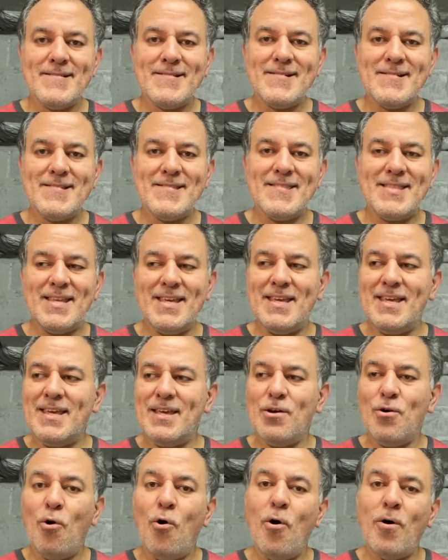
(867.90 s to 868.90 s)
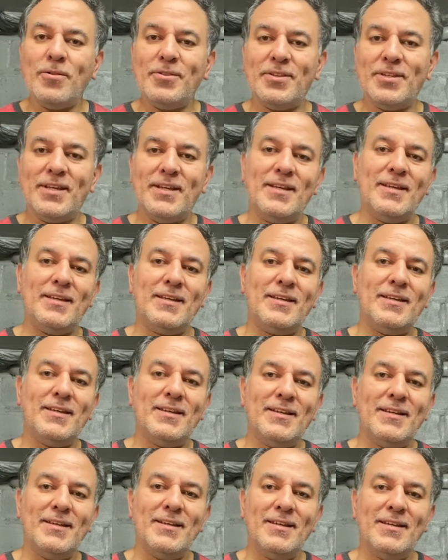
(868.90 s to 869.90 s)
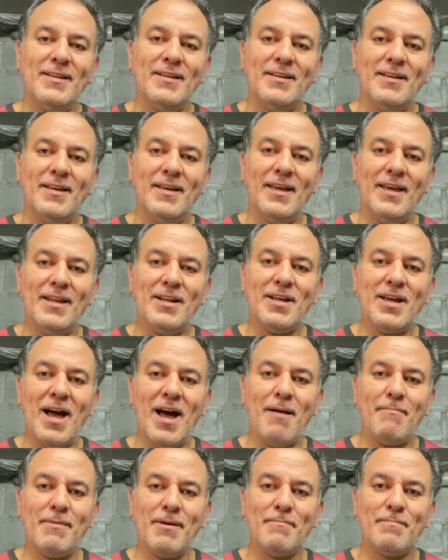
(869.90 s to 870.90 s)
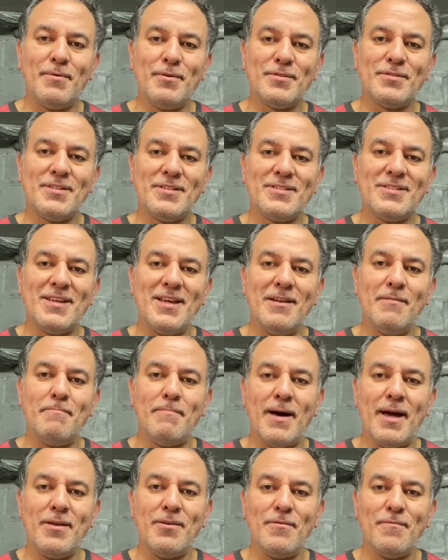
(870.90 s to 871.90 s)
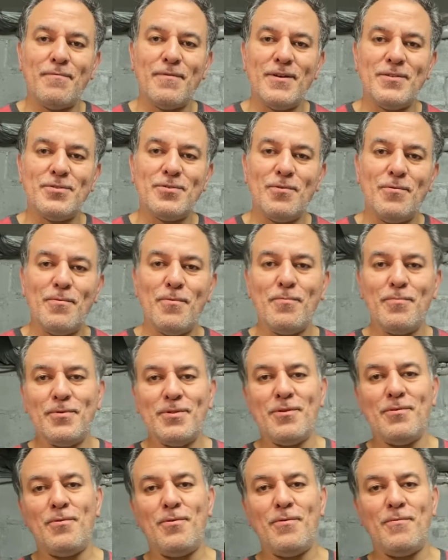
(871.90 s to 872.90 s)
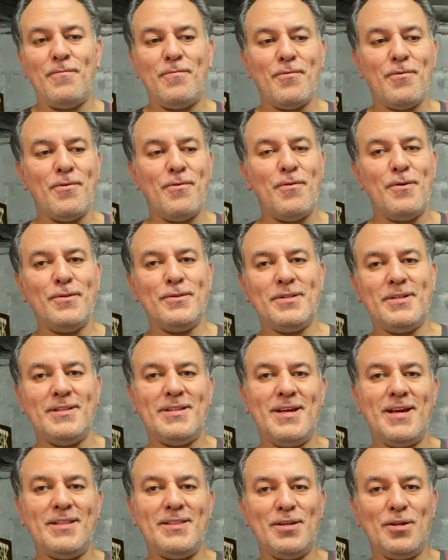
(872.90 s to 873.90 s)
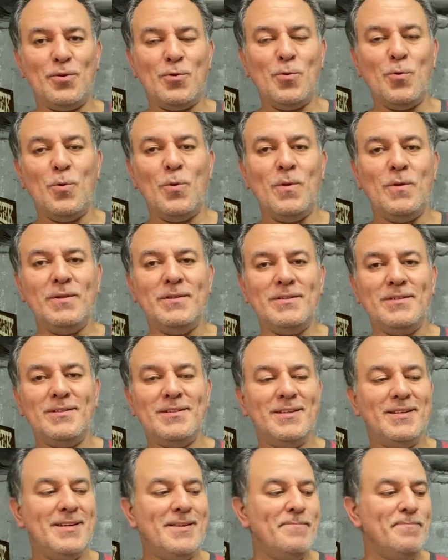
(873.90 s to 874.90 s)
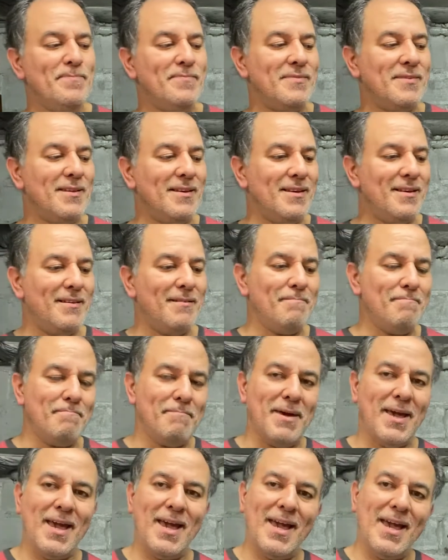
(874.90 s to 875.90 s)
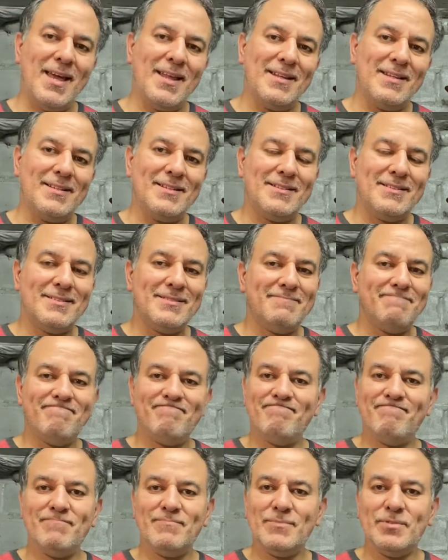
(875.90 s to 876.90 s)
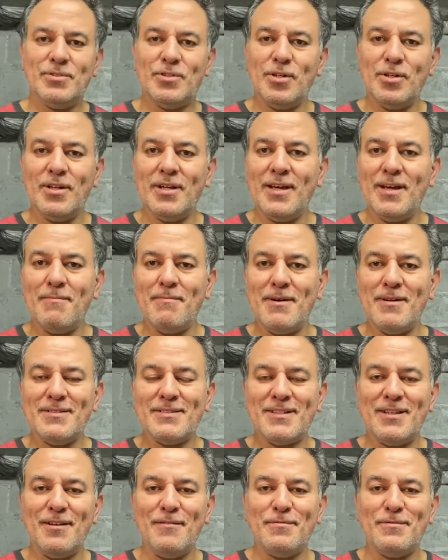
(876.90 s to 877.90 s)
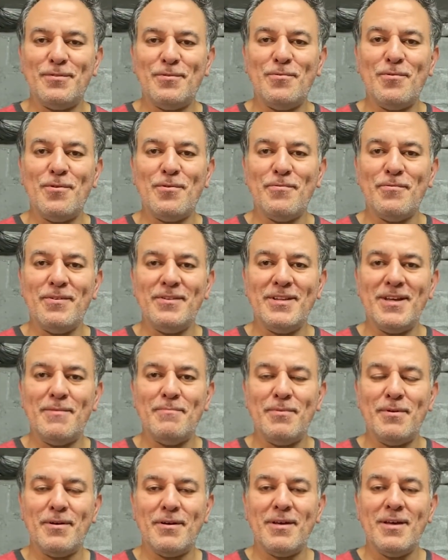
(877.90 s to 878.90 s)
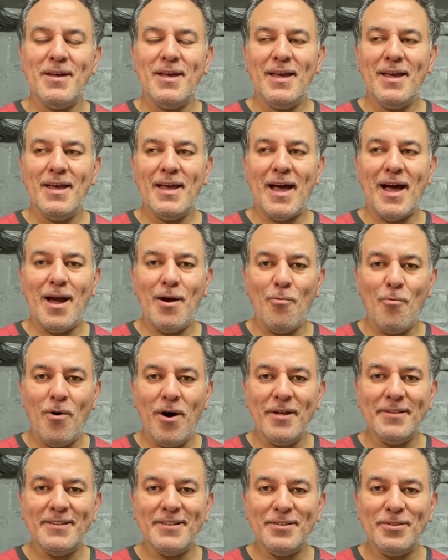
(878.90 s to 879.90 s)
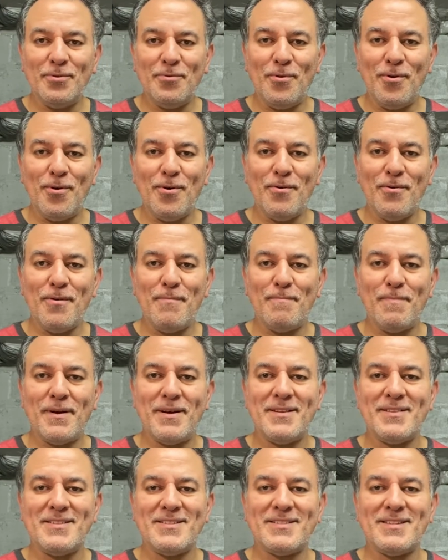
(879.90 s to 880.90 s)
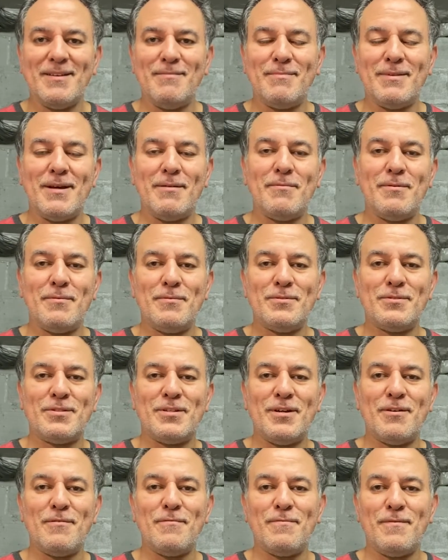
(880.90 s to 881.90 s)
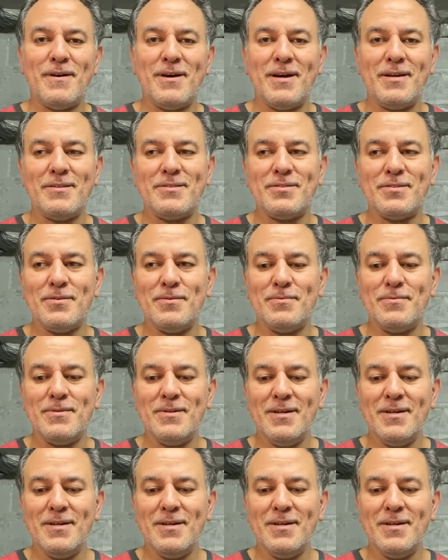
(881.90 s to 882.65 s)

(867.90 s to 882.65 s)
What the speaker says: the haunting in comic books that said invite your friends over with for a haunting that had the ghoul, man, couldn't get myself to ordering that book. I wanted to order it, but at the same time I was terrified. So